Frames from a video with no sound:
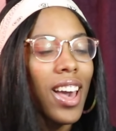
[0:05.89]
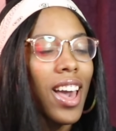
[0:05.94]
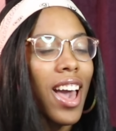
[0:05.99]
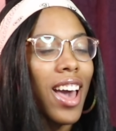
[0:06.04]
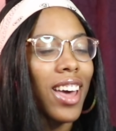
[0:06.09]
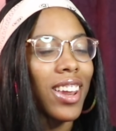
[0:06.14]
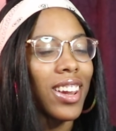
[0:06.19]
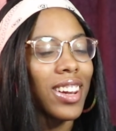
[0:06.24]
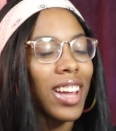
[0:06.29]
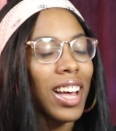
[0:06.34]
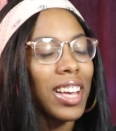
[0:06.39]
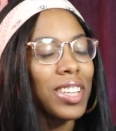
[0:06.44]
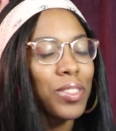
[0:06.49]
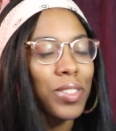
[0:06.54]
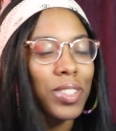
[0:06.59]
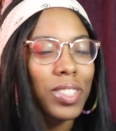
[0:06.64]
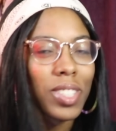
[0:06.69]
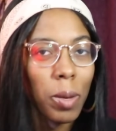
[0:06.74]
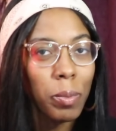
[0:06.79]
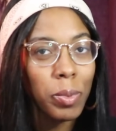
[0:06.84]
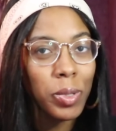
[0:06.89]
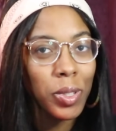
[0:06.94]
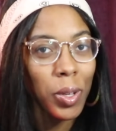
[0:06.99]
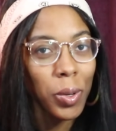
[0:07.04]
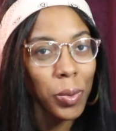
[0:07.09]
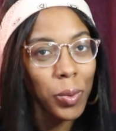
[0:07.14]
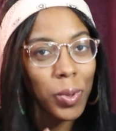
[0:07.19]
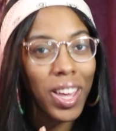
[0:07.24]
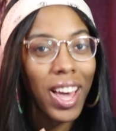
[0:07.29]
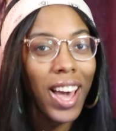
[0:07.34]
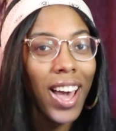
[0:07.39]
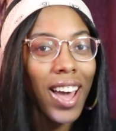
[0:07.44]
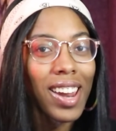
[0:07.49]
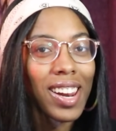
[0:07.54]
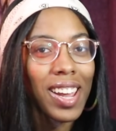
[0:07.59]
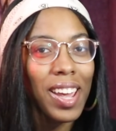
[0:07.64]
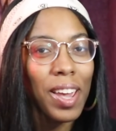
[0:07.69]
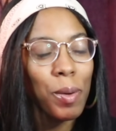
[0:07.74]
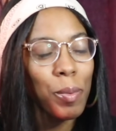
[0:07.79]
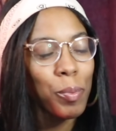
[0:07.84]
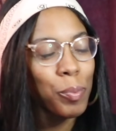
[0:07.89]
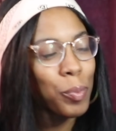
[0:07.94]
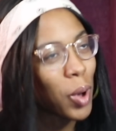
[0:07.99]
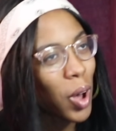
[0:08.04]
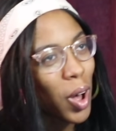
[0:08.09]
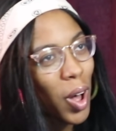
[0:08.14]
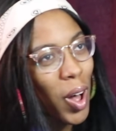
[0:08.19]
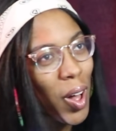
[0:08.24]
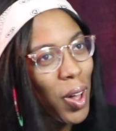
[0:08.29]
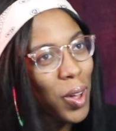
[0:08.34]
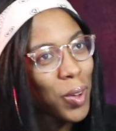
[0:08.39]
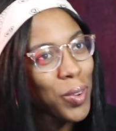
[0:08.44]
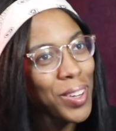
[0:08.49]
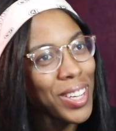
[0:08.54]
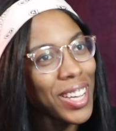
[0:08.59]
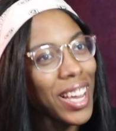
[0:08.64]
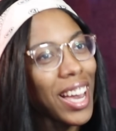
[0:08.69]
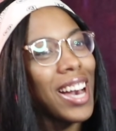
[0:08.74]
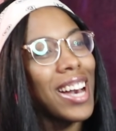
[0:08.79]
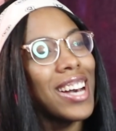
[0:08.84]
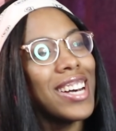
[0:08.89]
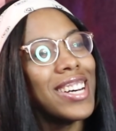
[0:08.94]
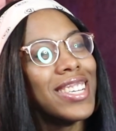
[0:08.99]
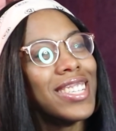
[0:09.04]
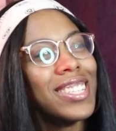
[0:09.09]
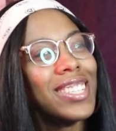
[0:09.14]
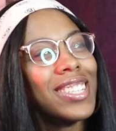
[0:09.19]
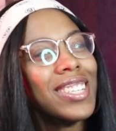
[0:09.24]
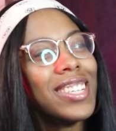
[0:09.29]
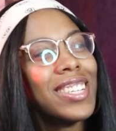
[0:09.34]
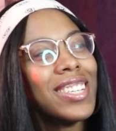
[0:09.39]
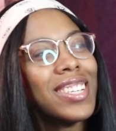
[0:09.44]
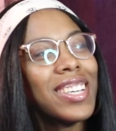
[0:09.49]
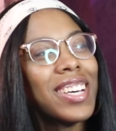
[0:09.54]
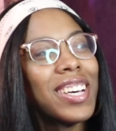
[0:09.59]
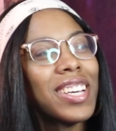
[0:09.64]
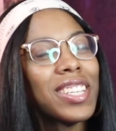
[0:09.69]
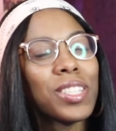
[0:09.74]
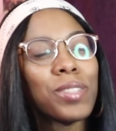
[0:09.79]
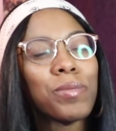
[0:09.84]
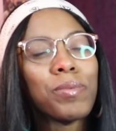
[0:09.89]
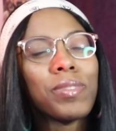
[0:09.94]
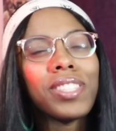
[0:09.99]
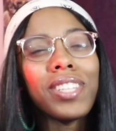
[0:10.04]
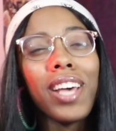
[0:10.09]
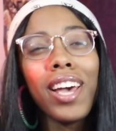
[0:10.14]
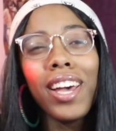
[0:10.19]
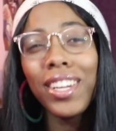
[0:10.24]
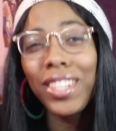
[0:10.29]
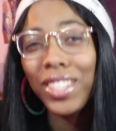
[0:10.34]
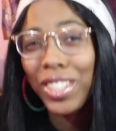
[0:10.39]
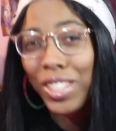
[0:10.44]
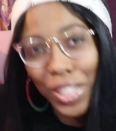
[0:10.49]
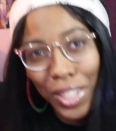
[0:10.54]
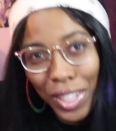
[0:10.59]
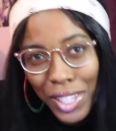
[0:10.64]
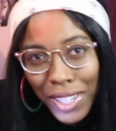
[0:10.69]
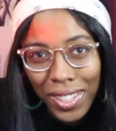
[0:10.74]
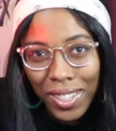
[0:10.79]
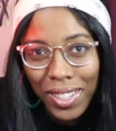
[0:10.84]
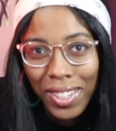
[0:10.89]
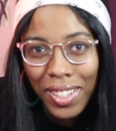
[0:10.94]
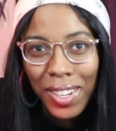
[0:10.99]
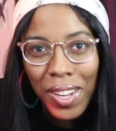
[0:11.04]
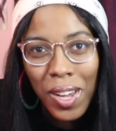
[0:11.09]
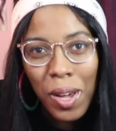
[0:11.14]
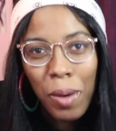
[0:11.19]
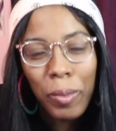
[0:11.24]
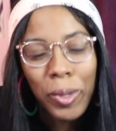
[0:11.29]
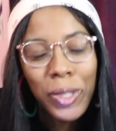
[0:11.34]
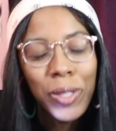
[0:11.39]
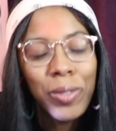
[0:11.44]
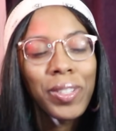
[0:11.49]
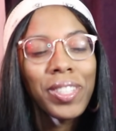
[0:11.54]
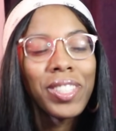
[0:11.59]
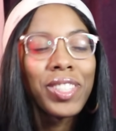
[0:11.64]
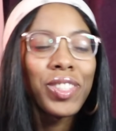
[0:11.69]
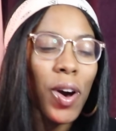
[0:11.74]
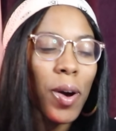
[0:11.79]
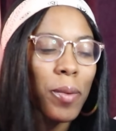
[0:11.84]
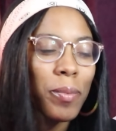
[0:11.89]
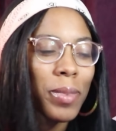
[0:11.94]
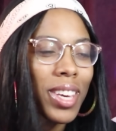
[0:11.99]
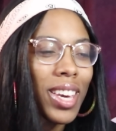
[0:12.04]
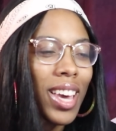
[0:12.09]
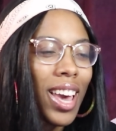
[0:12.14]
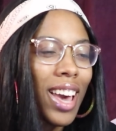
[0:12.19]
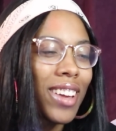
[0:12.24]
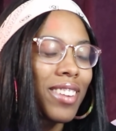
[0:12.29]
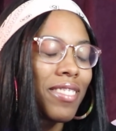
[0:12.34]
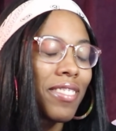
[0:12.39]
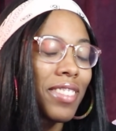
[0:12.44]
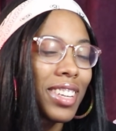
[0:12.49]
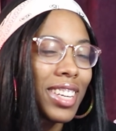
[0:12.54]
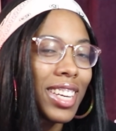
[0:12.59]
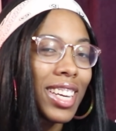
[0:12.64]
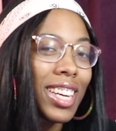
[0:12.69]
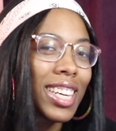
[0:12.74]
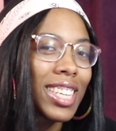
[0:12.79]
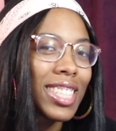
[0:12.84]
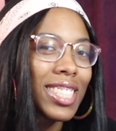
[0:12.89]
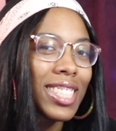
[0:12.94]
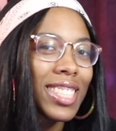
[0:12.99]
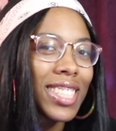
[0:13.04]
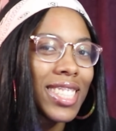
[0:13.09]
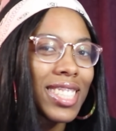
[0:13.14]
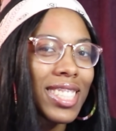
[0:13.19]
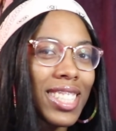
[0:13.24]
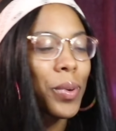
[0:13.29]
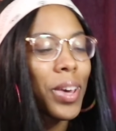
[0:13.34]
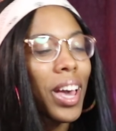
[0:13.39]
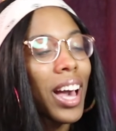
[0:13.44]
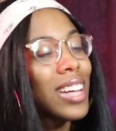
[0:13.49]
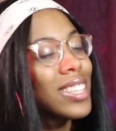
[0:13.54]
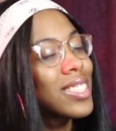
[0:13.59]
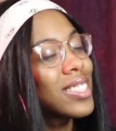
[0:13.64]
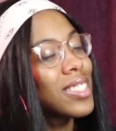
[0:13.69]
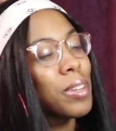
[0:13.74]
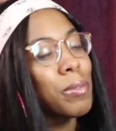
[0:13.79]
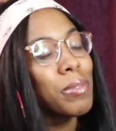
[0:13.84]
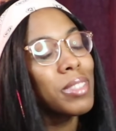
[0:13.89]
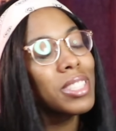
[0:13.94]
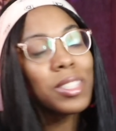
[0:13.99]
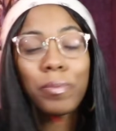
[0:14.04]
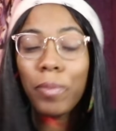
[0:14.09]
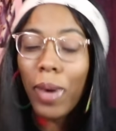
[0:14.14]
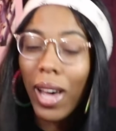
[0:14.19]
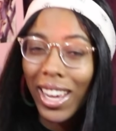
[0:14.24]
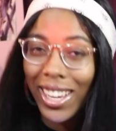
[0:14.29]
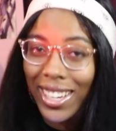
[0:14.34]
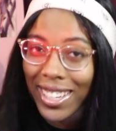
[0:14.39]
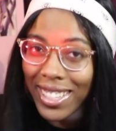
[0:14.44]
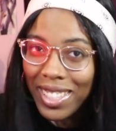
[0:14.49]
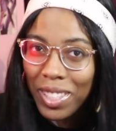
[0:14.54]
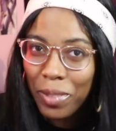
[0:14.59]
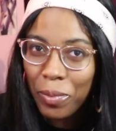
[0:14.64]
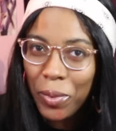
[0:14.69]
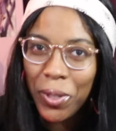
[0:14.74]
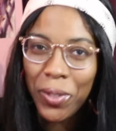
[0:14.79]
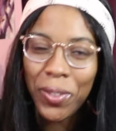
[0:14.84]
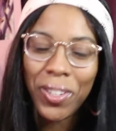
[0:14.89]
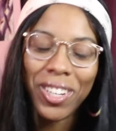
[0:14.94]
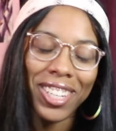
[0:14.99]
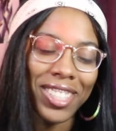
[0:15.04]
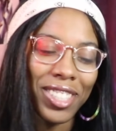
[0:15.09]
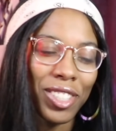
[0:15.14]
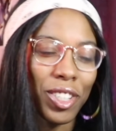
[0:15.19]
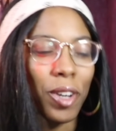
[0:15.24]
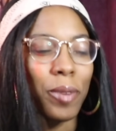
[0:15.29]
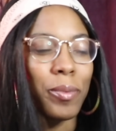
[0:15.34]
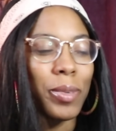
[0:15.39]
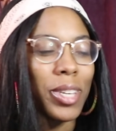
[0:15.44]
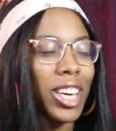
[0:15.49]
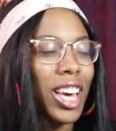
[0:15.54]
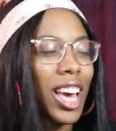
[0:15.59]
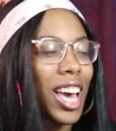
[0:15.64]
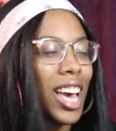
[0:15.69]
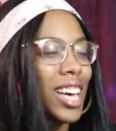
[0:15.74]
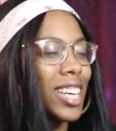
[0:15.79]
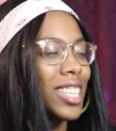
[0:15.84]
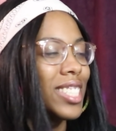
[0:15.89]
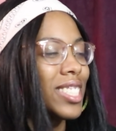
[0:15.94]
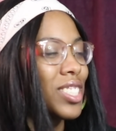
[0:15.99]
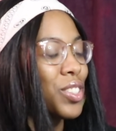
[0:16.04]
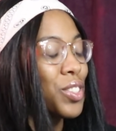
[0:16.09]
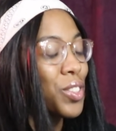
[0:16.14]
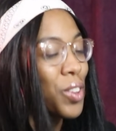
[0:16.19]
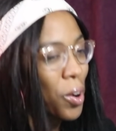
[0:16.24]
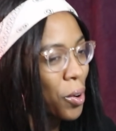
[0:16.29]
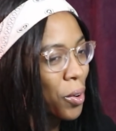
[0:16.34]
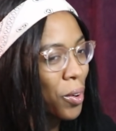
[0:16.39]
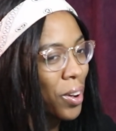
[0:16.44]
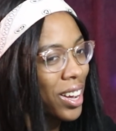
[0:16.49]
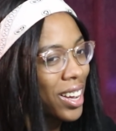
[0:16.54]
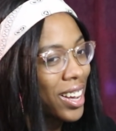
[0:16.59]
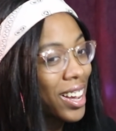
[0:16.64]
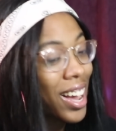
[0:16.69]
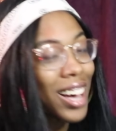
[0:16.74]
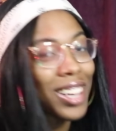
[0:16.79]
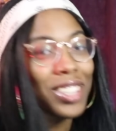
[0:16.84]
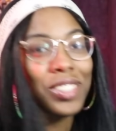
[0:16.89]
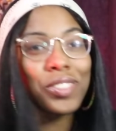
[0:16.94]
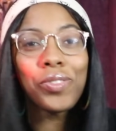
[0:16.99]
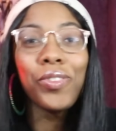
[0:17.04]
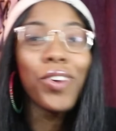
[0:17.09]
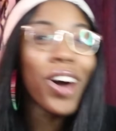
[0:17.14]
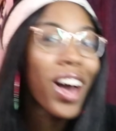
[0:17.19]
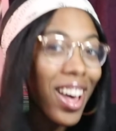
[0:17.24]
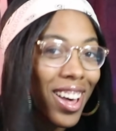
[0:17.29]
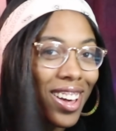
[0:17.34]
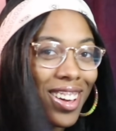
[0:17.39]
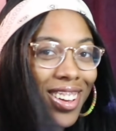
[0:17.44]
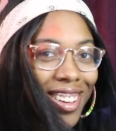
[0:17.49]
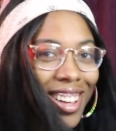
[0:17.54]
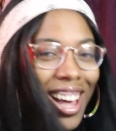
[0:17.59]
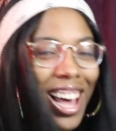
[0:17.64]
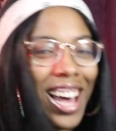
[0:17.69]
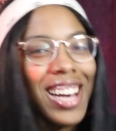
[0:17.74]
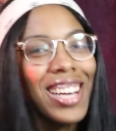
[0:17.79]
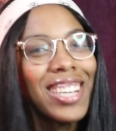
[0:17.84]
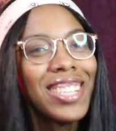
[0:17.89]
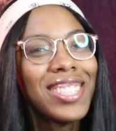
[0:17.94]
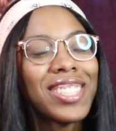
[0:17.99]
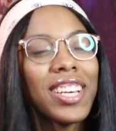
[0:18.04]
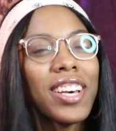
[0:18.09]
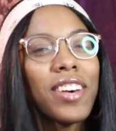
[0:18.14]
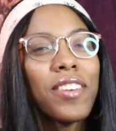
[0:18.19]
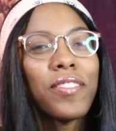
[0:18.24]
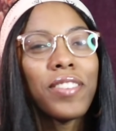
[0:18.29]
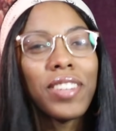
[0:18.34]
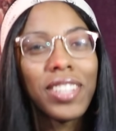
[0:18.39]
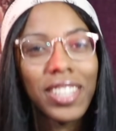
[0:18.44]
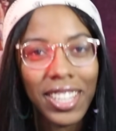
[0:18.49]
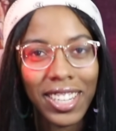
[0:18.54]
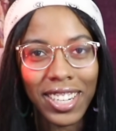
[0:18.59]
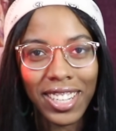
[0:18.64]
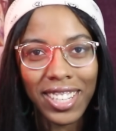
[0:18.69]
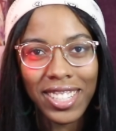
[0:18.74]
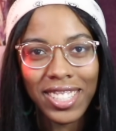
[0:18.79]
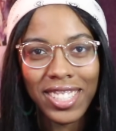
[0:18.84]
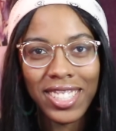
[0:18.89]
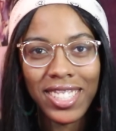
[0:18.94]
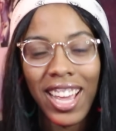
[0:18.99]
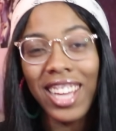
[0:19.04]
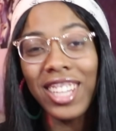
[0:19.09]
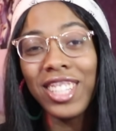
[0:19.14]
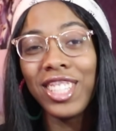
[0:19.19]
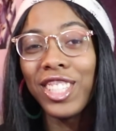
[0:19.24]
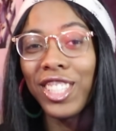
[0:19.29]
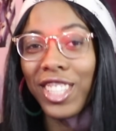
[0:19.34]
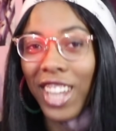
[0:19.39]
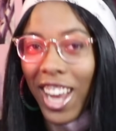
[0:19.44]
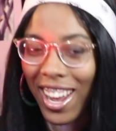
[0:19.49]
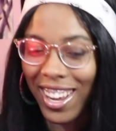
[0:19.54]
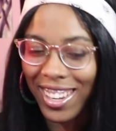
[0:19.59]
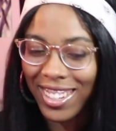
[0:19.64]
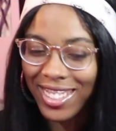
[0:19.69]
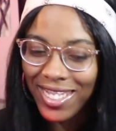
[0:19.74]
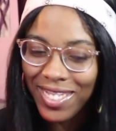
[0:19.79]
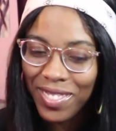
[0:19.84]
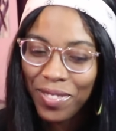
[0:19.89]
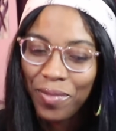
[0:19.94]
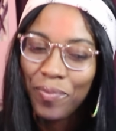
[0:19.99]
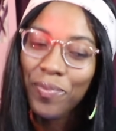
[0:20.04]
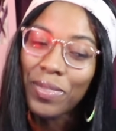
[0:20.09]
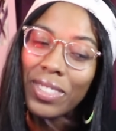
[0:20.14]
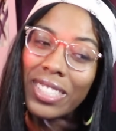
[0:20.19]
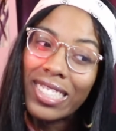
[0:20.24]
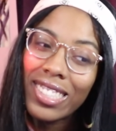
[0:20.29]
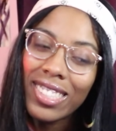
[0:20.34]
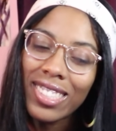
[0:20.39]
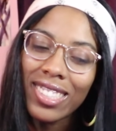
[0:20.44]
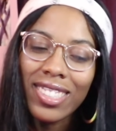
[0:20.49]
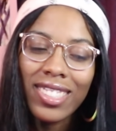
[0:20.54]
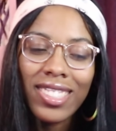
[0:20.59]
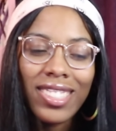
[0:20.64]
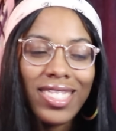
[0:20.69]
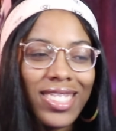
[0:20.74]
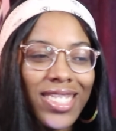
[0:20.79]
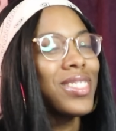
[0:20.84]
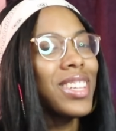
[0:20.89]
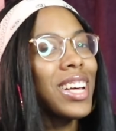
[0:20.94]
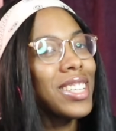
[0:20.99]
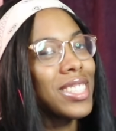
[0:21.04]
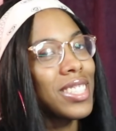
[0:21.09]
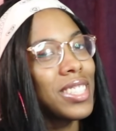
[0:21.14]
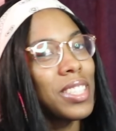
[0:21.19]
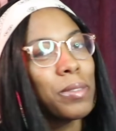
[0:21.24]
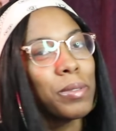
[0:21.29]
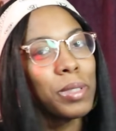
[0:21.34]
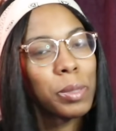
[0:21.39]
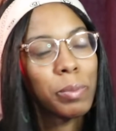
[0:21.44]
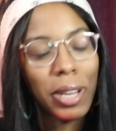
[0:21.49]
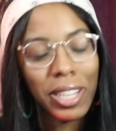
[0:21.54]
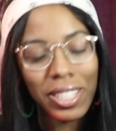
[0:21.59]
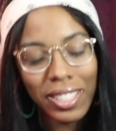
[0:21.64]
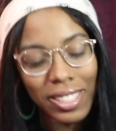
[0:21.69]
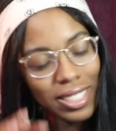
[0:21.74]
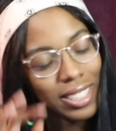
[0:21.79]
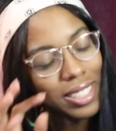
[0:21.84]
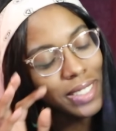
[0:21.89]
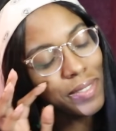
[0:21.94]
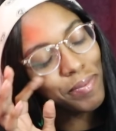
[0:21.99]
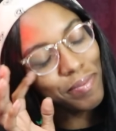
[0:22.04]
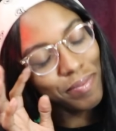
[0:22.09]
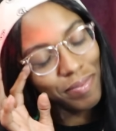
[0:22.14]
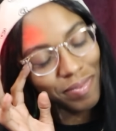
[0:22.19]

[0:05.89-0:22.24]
and in last week's episode we had a ball, we had some tension between Domi and Vanitas, we had some spice between Domi and Noe, as well as Vanitas and Jeanne. That scene was spicy.